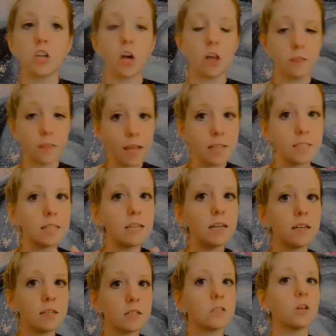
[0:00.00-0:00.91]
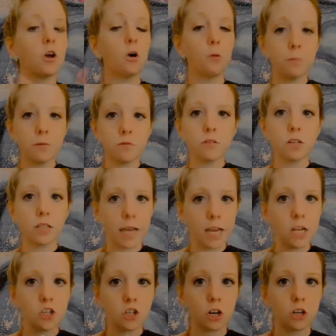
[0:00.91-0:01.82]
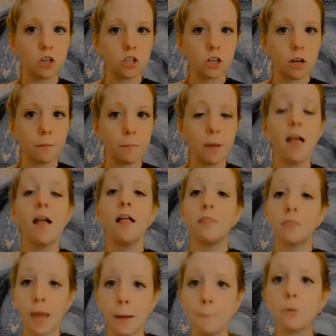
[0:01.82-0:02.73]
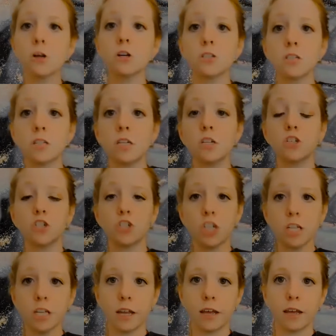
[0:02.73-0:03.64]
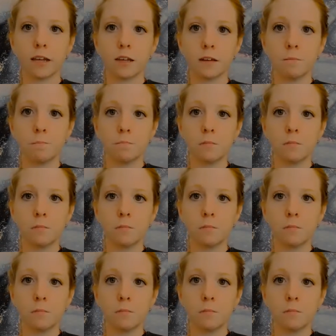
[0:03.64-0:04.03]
unless it is an open relationship, that person is cheating.